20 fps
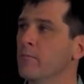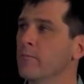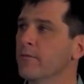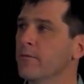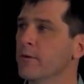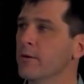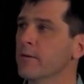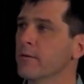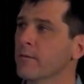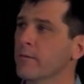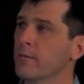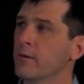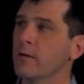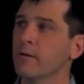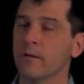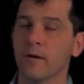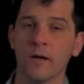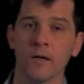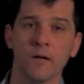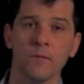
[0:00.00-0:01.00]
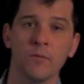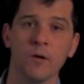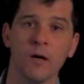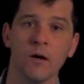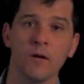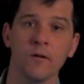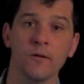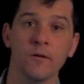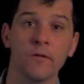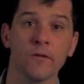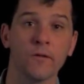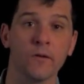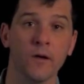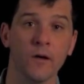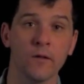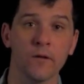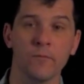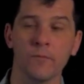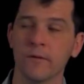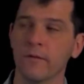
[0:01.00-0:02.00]
First, we can talk about using
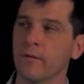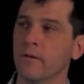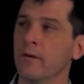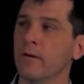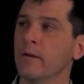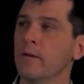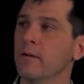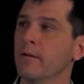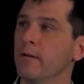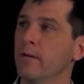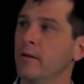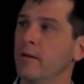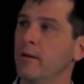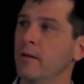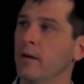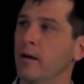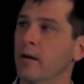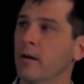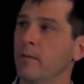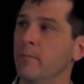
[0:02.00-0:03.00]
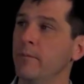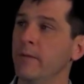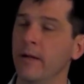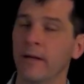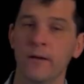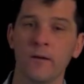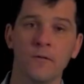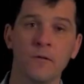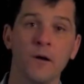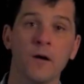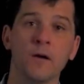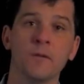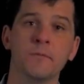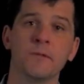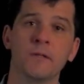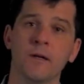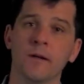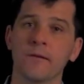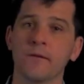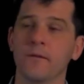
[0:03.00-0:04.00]
other materials and nano
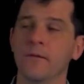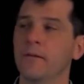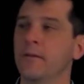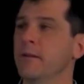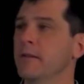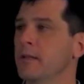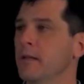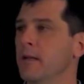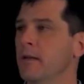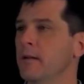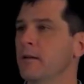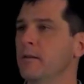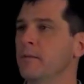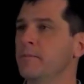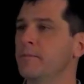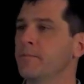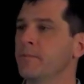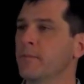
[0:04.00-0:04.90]
objects in the channel.